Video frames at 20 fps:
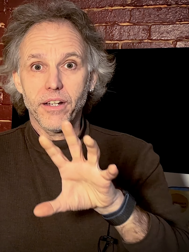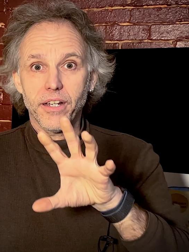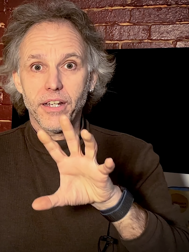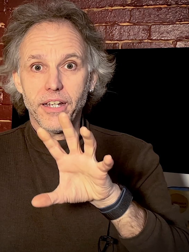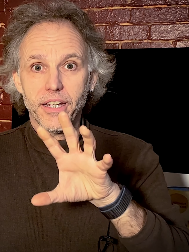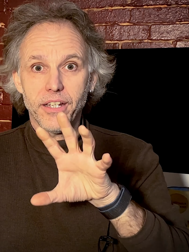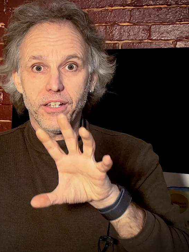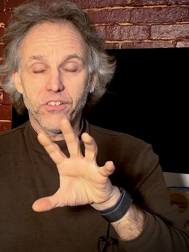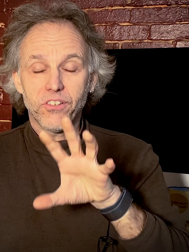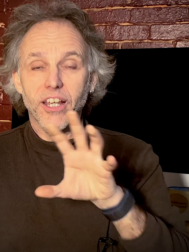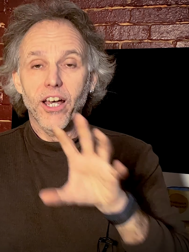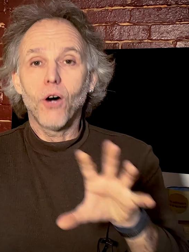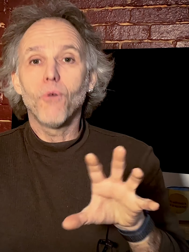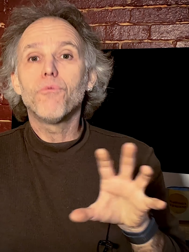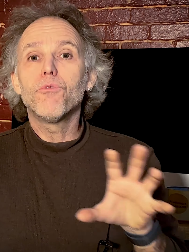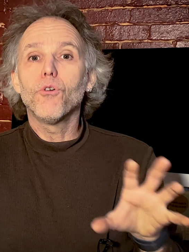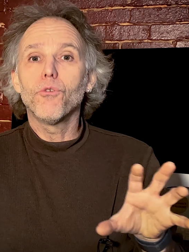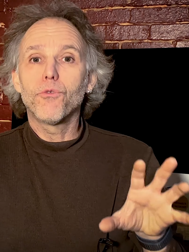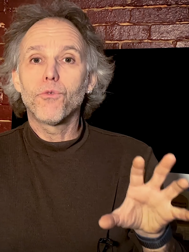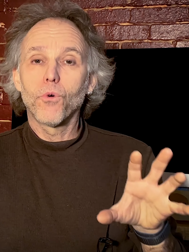is
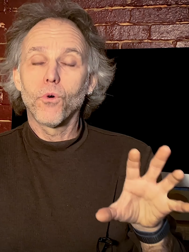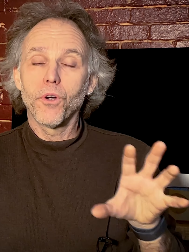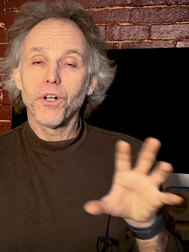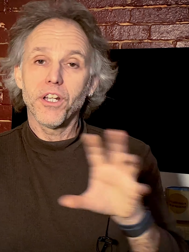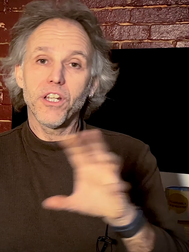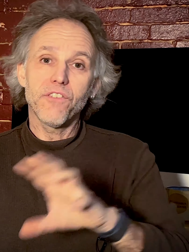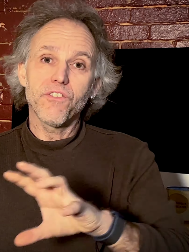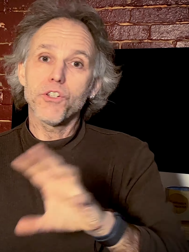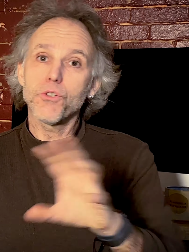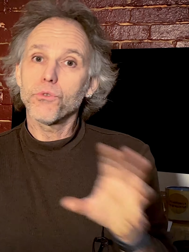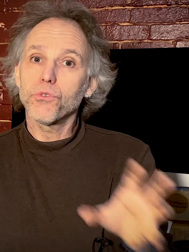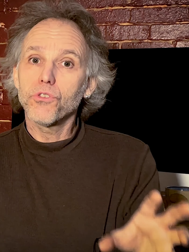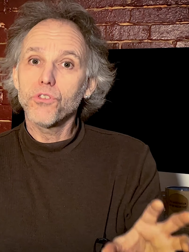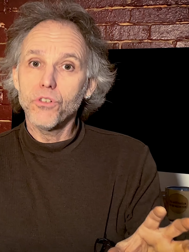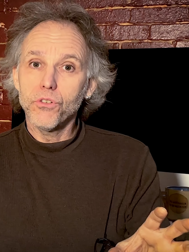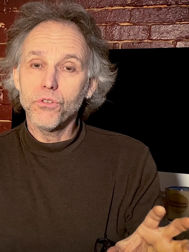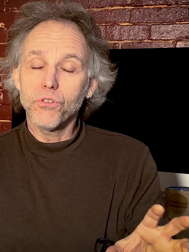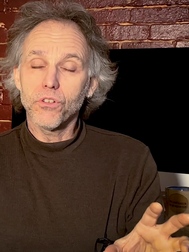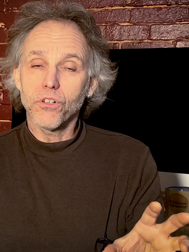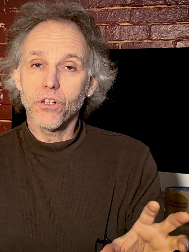helpful for an individual
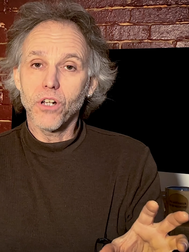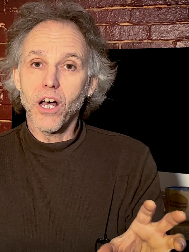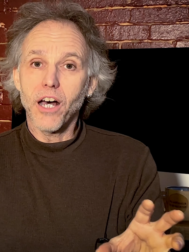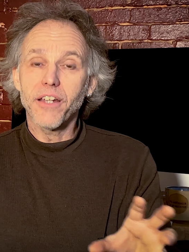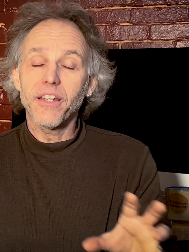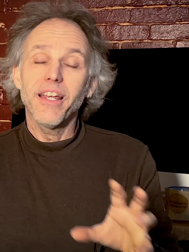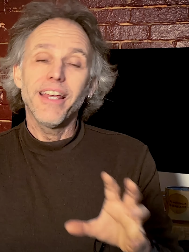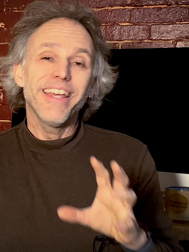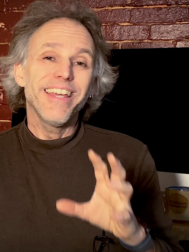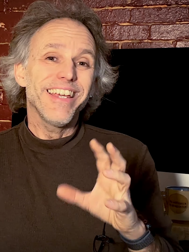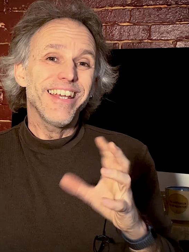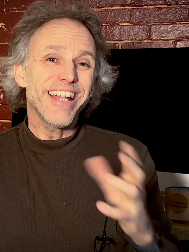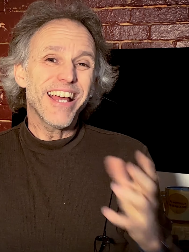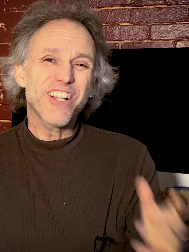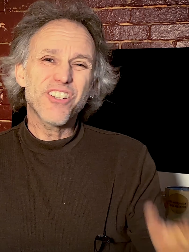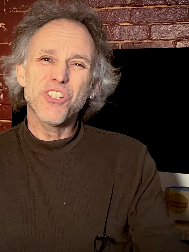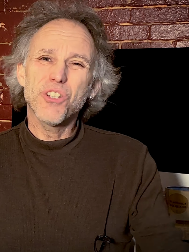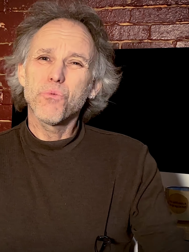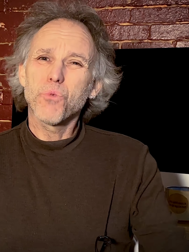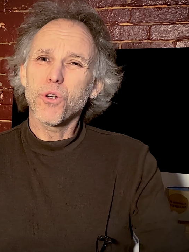student or not. It
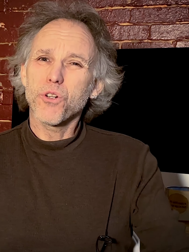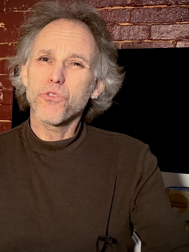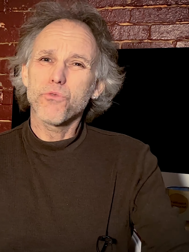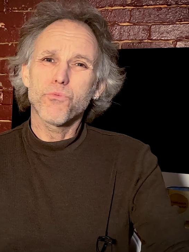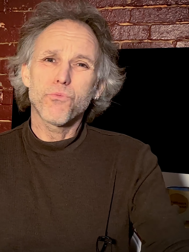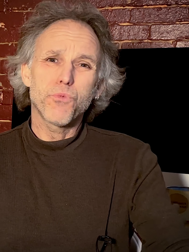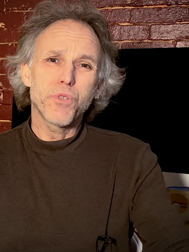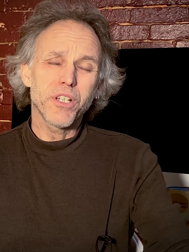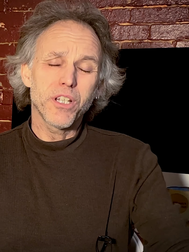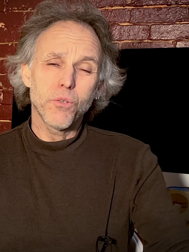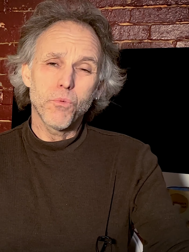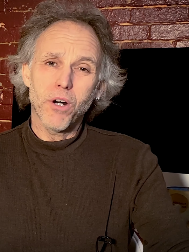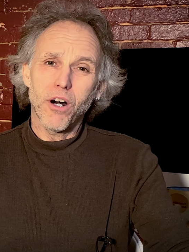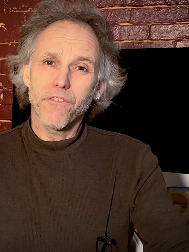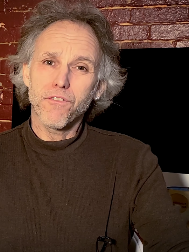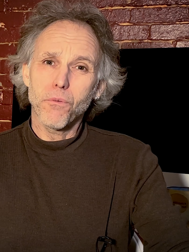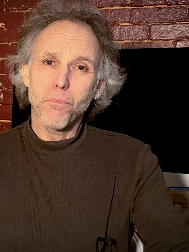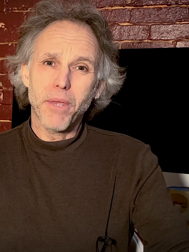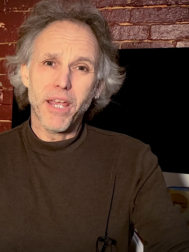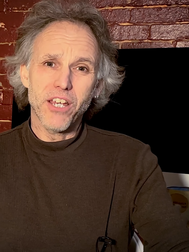actually works really well
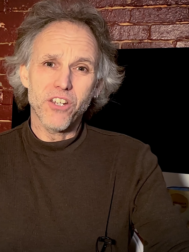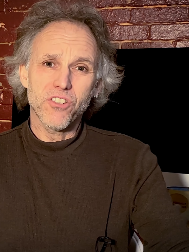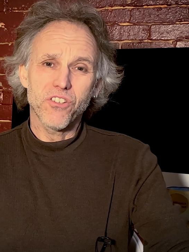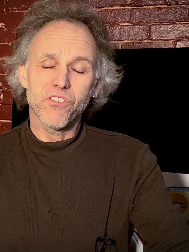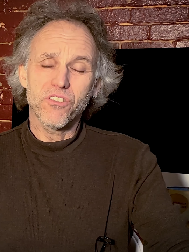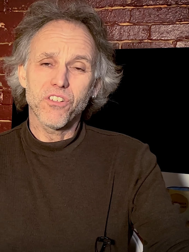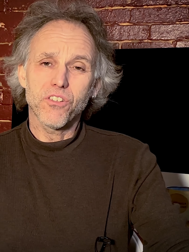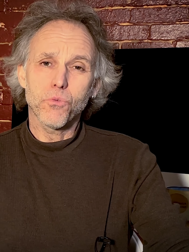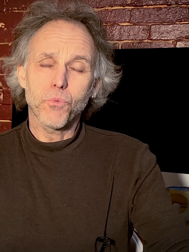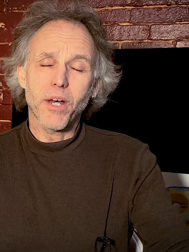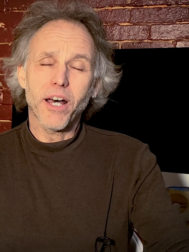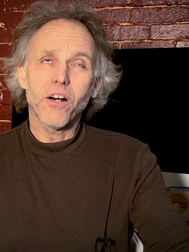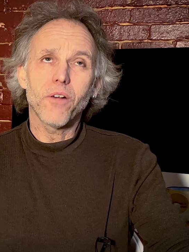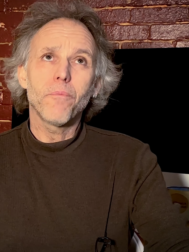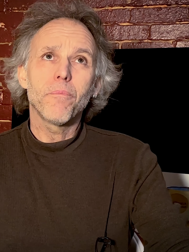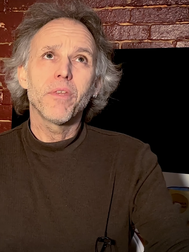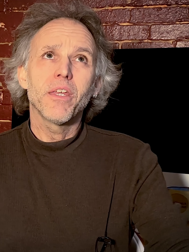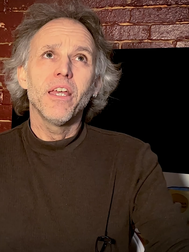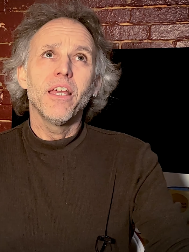for patients as well.